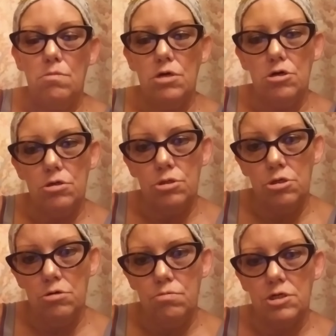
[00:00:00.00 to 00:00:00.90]
because
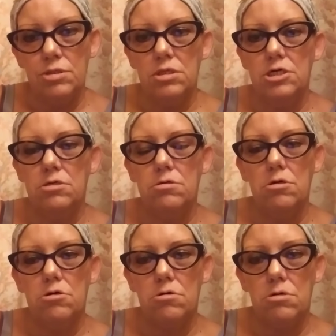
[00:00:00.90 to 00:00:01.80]
you, Wesley,
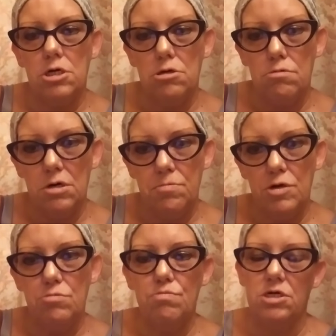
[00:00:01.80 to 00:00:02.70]
are a
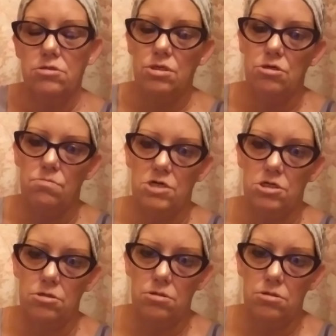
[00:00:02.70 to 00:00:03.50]
criminal mastermind.